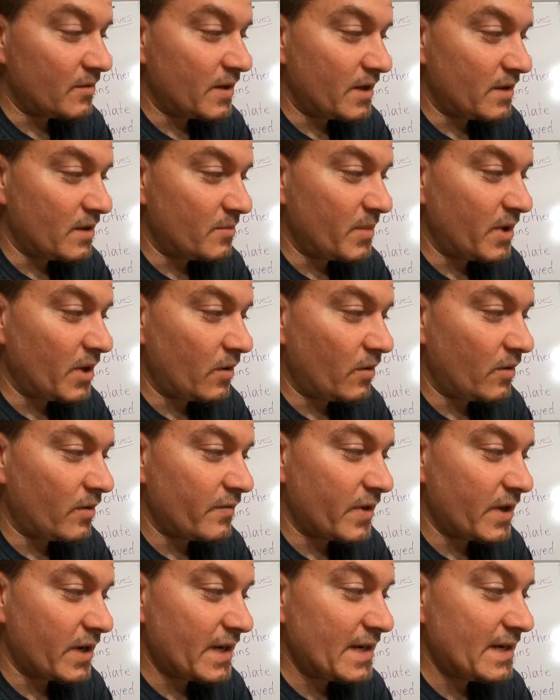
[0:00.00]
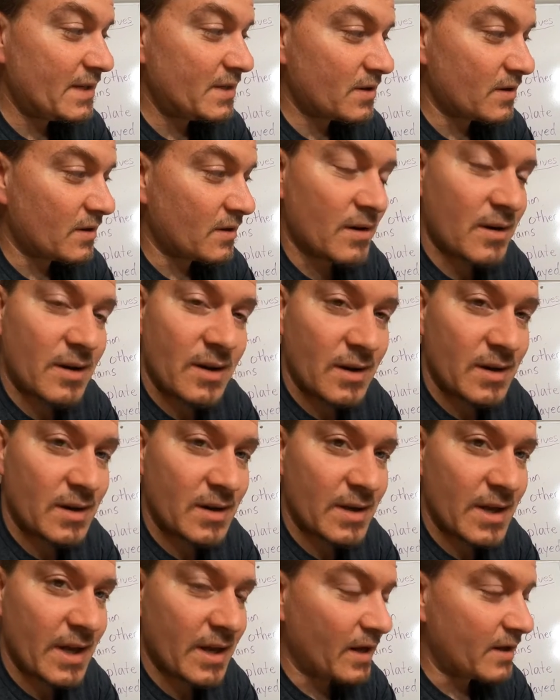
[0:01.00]
the middle of the eastern
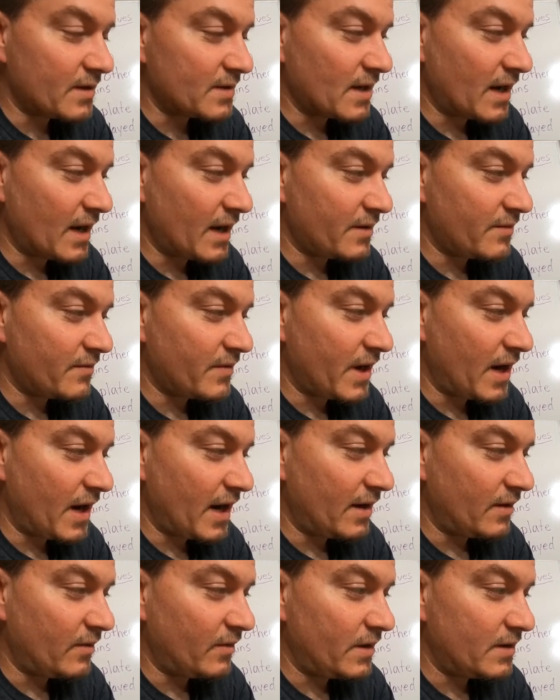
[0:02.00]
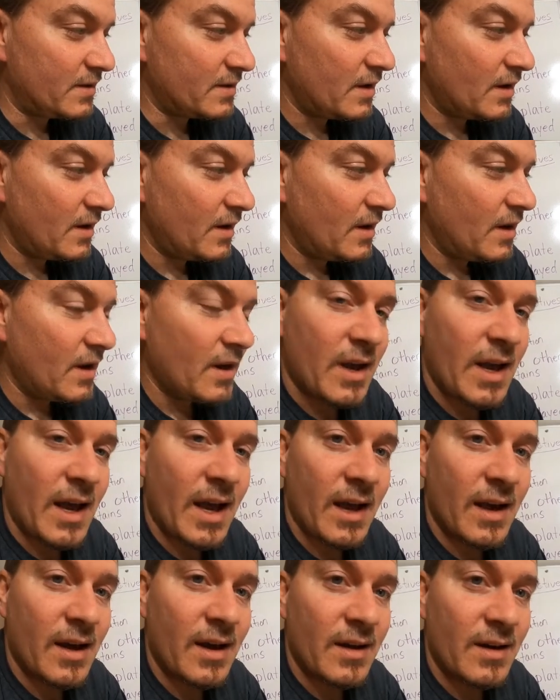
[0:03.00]
side of the island.
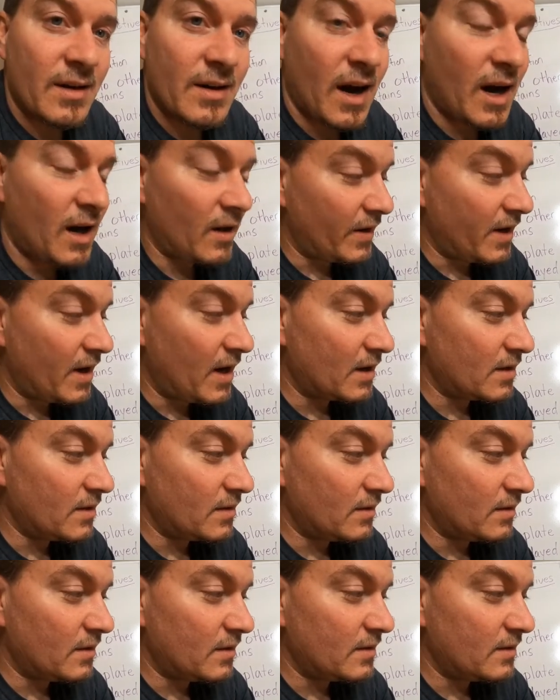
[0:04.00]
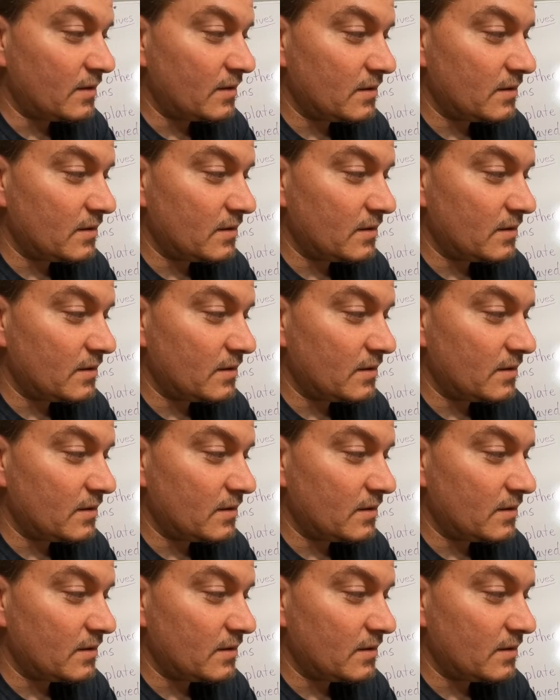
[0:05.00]
And Haleakala